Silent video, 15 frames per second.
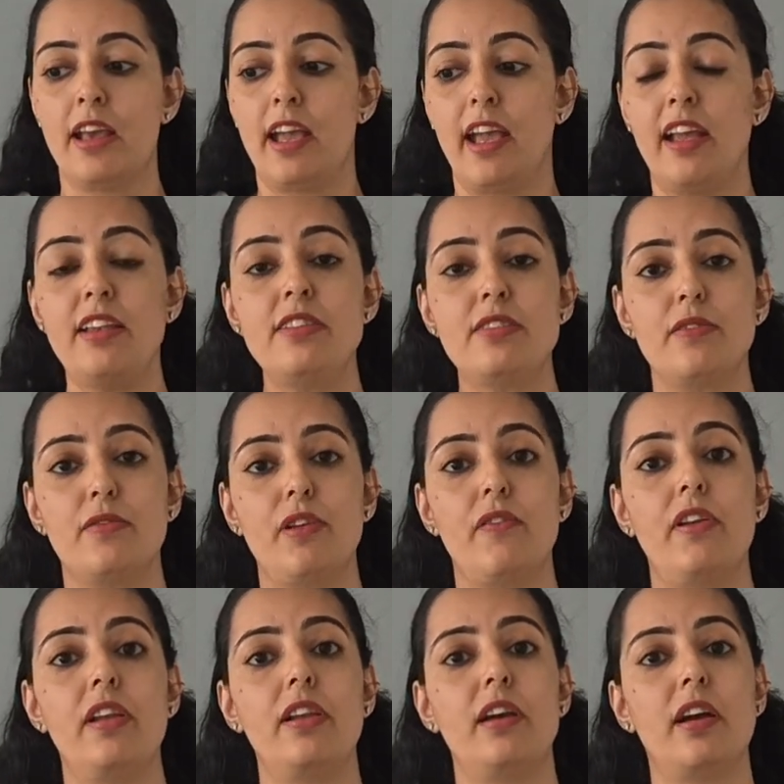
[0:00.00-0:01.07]
and we
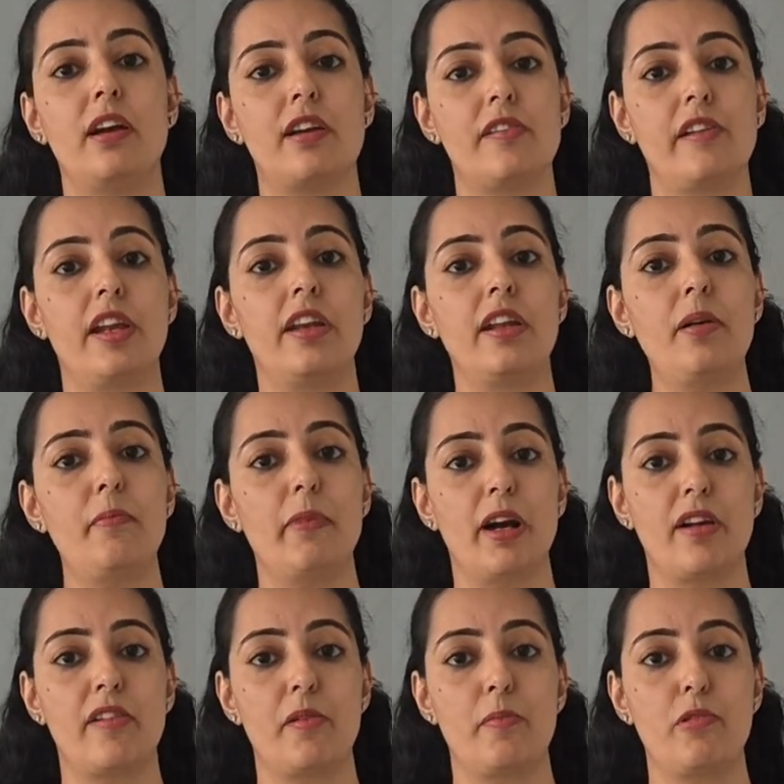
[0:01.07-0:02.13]
will uh, create a
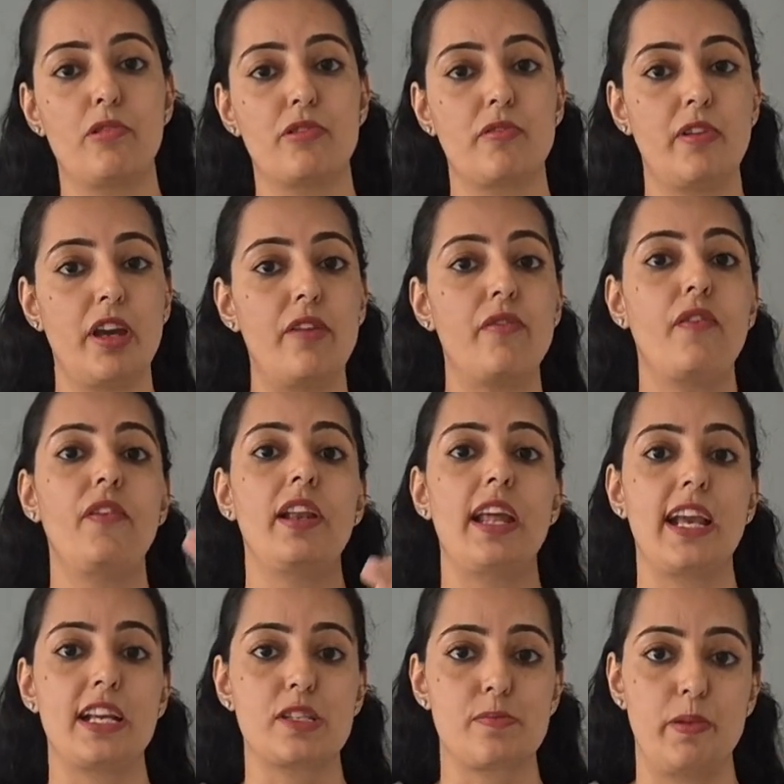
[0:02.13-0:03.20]
bug report where we will
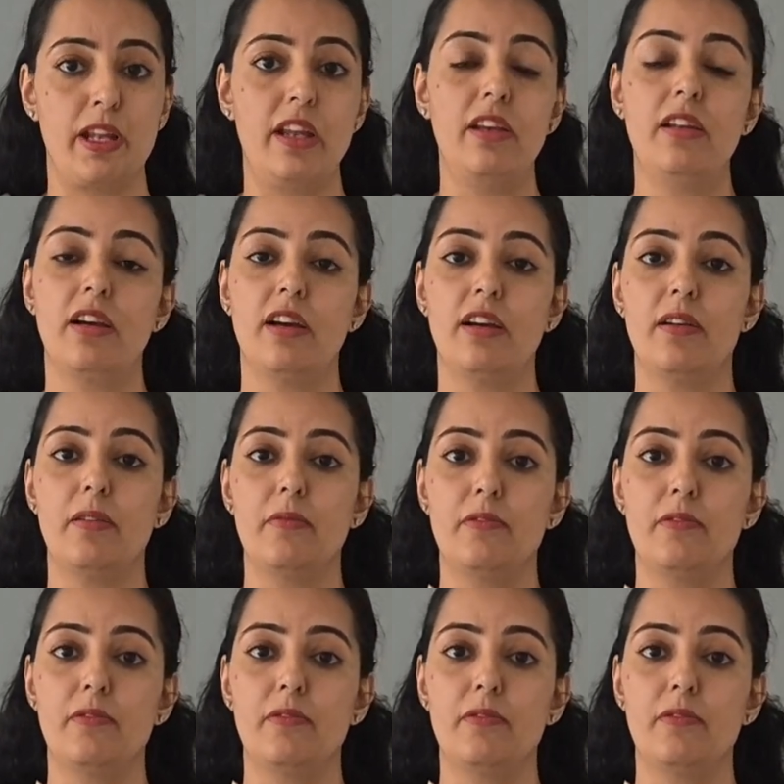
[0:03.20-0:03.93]
explain uh,